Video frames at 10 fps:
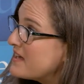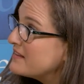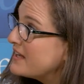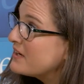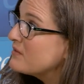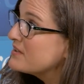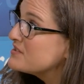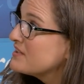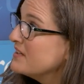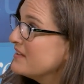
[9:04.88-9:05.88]
that
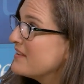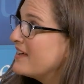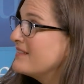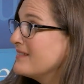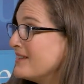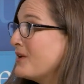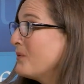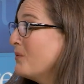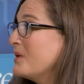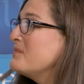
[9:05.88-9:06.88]
language that, you
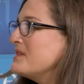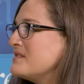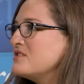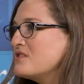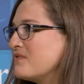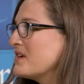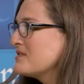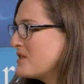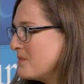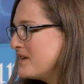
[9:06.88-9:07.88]
know, when BCG
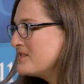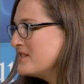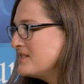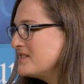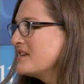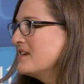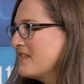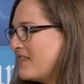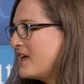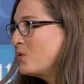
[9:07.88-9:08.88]
fails our patients,
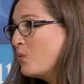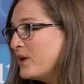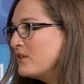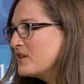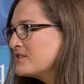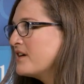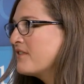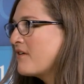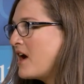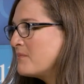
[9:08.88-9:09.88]
then we look to
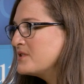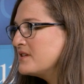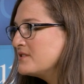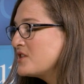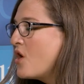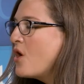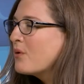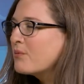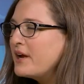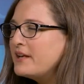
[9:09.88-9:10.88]
other options.
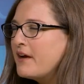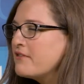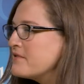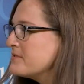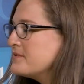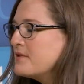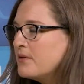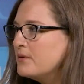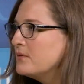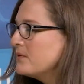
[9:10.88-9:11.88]
Right now, there is
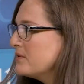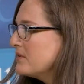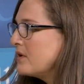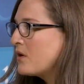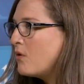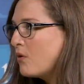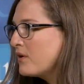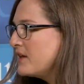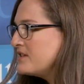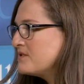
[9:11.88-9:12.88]
no a
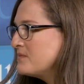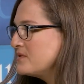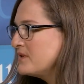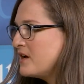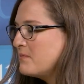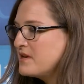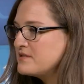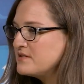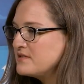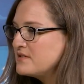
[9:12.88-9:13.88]
correlation between how
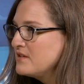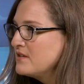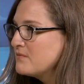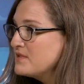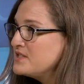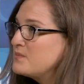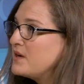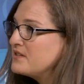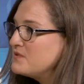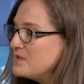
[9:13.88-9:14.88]
patients
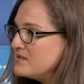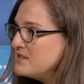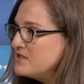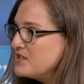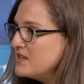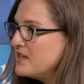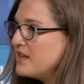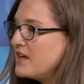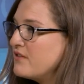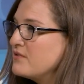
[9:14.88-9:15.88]
respond to BCG
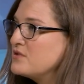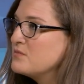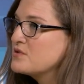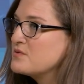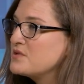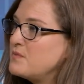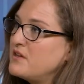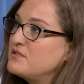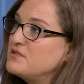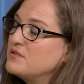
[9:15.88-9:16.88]
and how their tumors
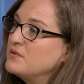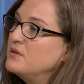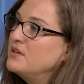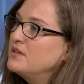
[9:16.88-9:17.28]
respond to